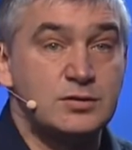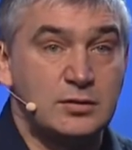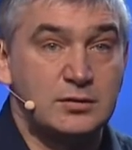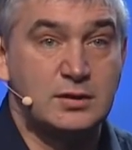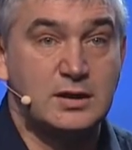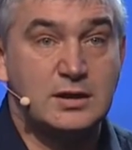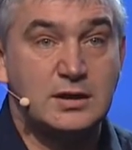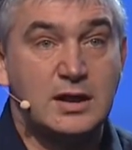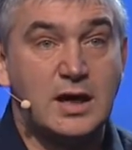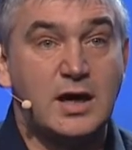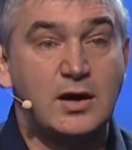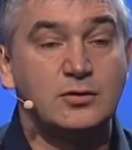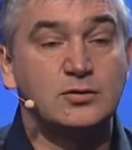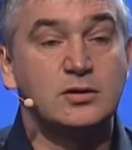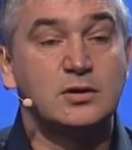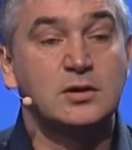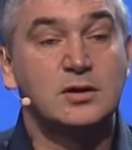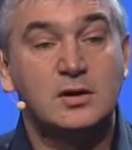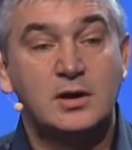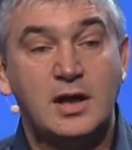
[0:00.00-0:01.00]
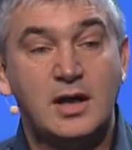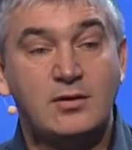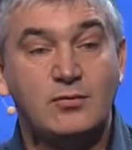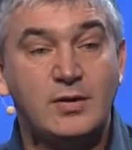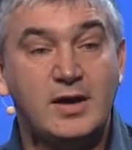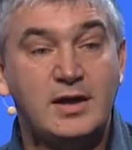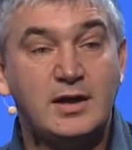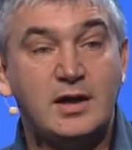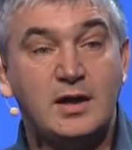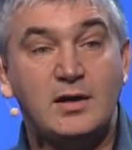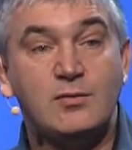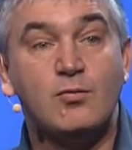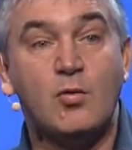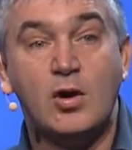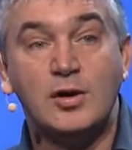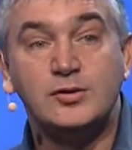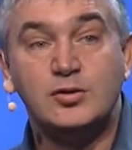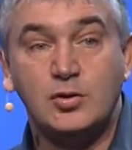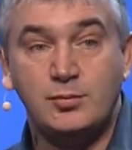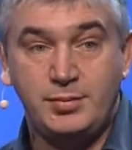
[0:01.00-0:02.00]
on the cloud, and we really
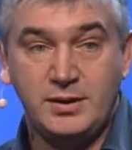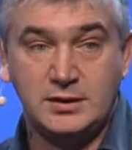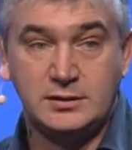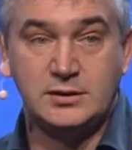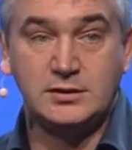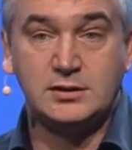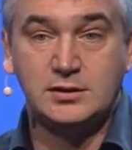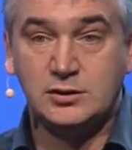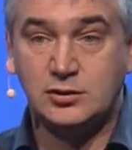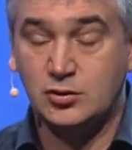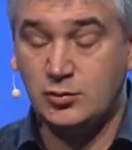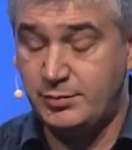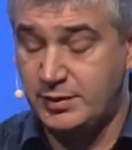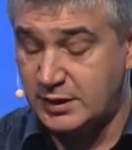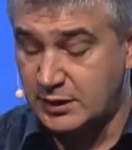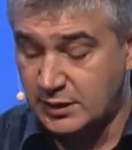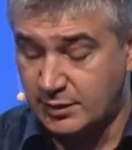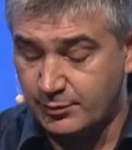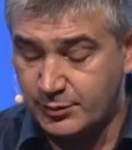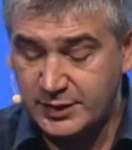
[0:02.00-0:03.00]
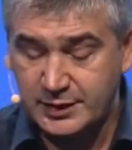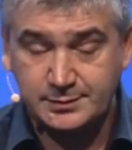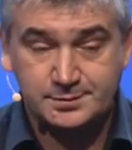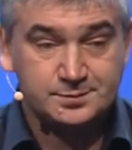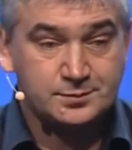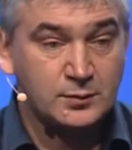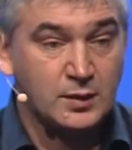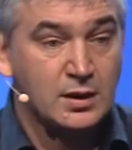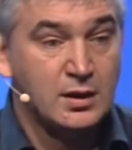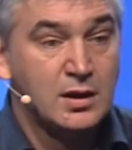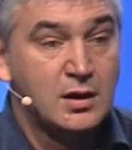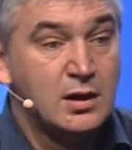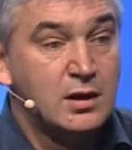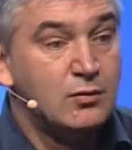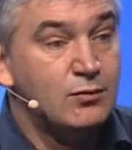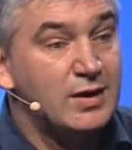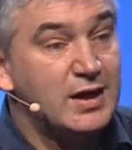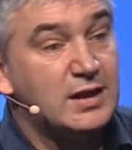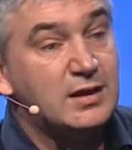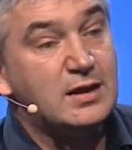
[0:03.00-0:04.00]
want to build it into a big company.
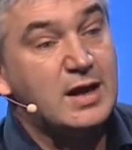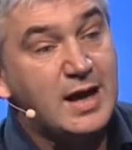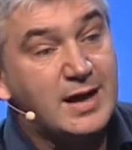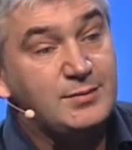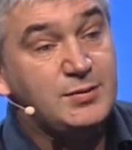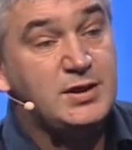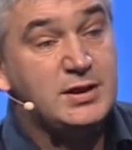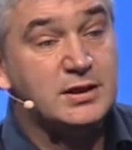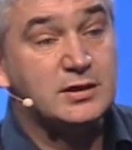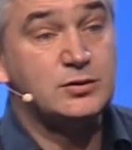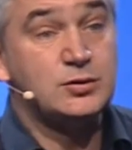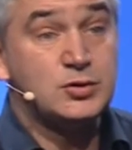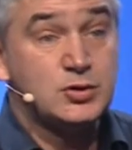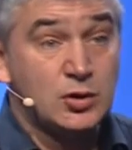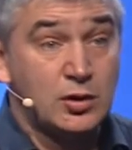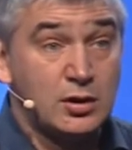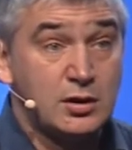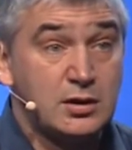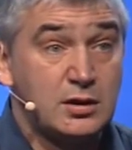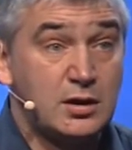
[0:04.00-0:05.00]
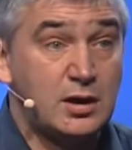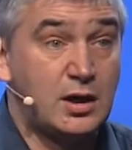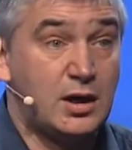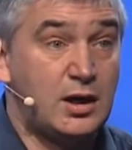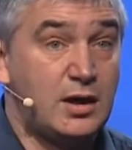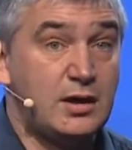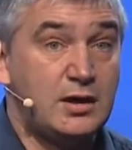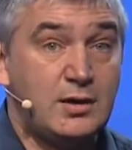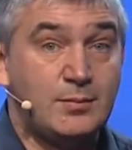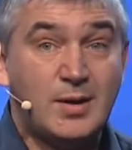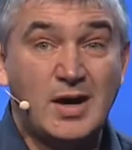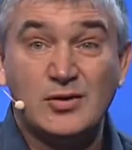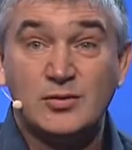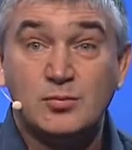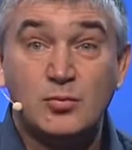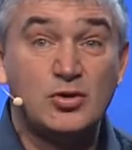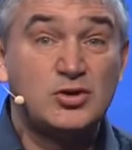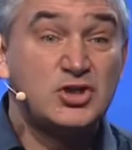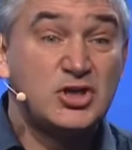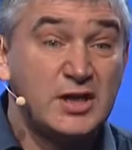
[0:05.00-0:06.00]
Well, I'm here to talk about
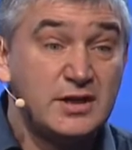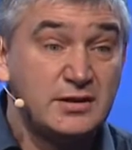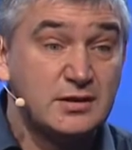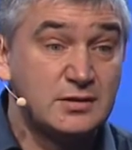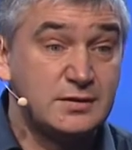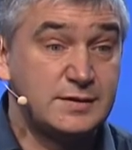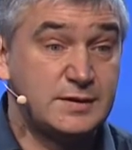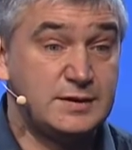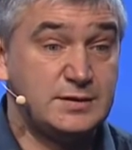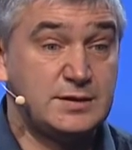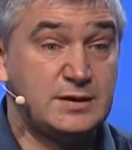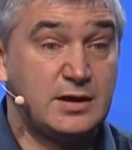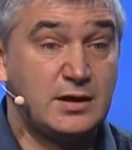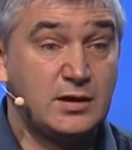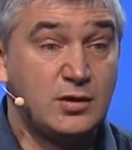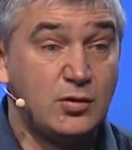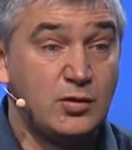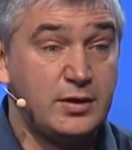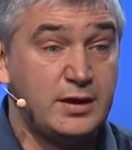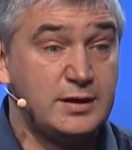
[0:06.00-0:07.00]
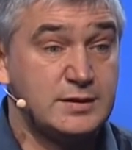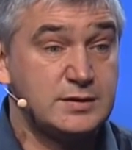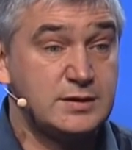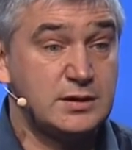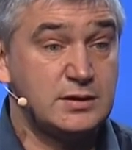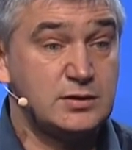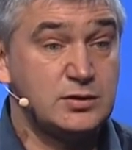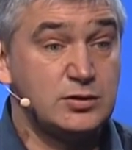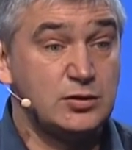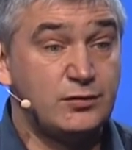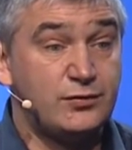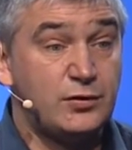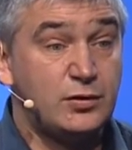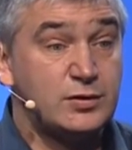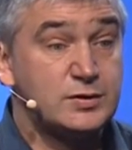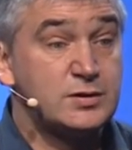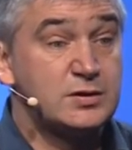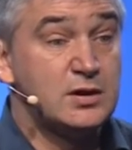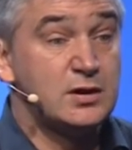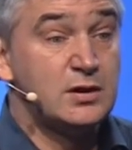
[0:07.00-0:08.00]
more general things than Acronis, and so
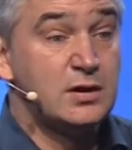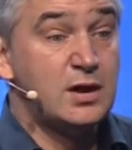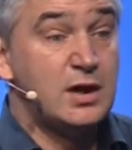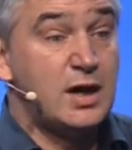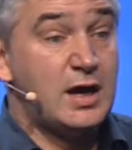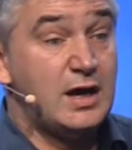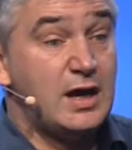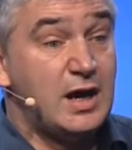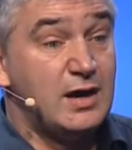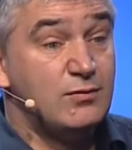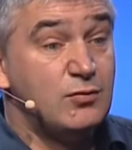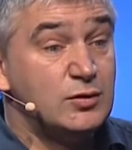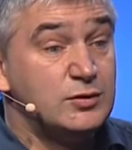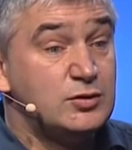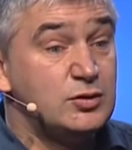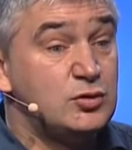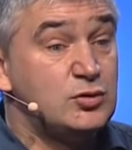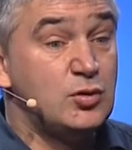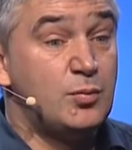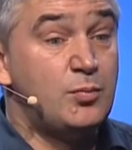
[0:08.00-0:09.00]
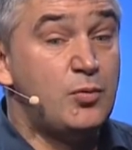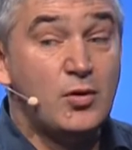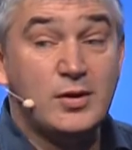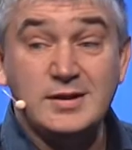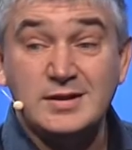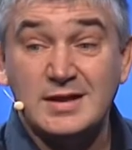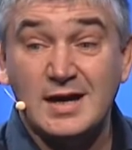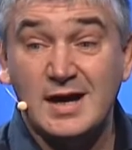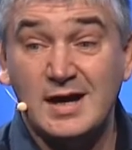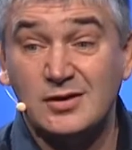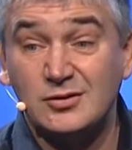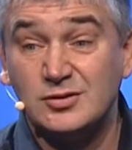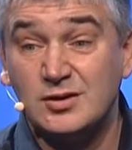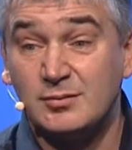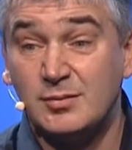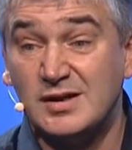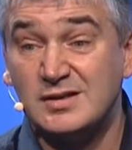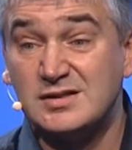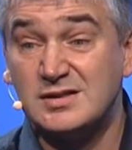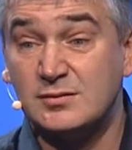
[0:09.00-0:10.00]
first, I wanted to point out
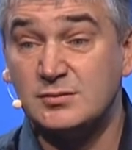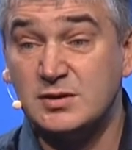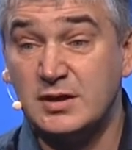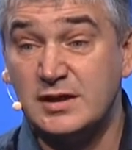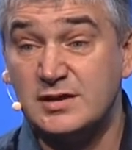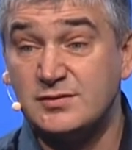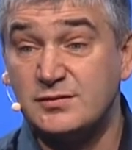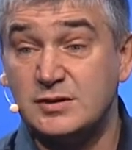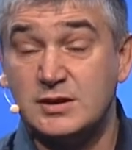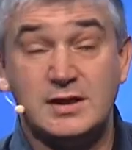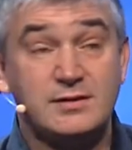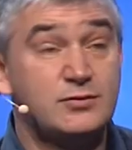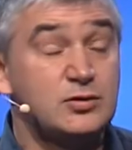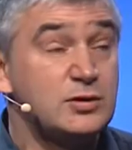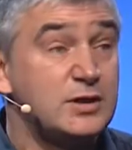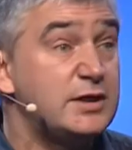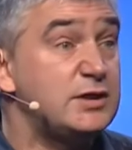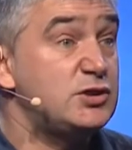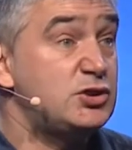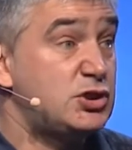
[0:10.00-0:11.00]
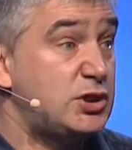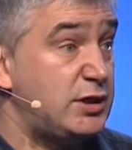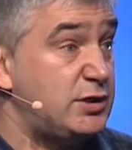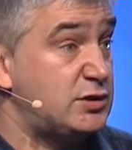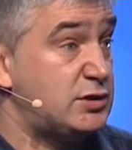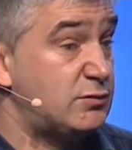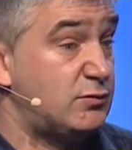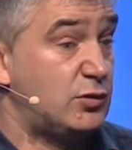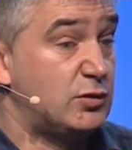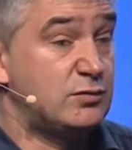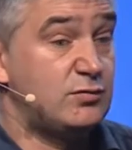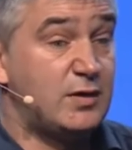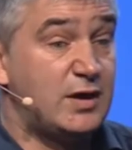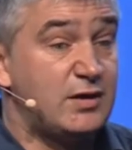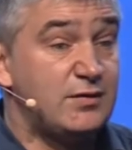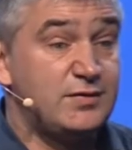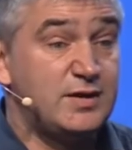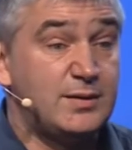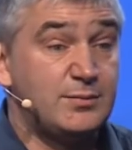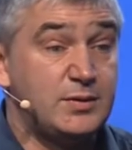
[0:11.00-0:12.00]
about some trends which have already changed the world. One
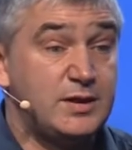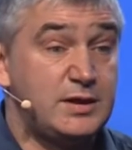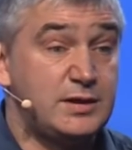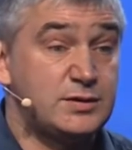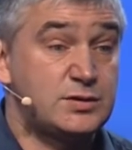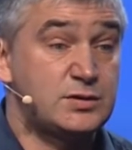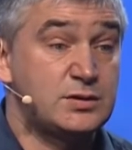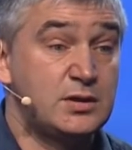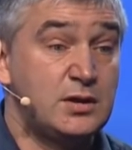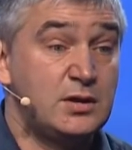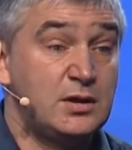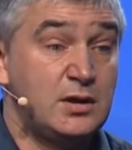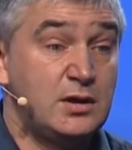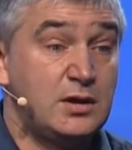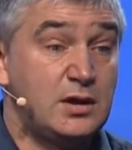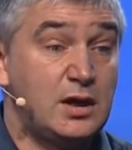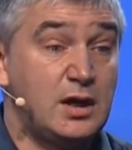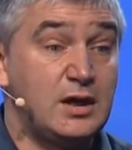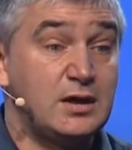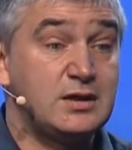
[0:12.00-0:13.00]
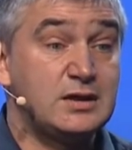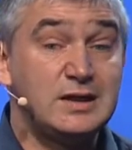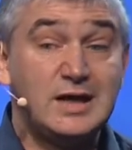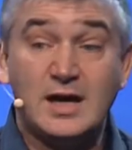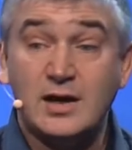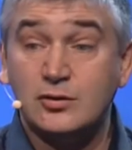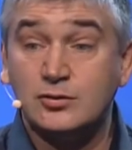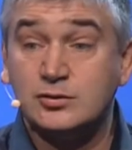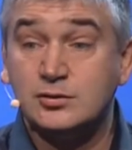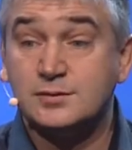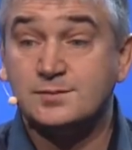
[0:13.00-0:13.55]
of them is cloud.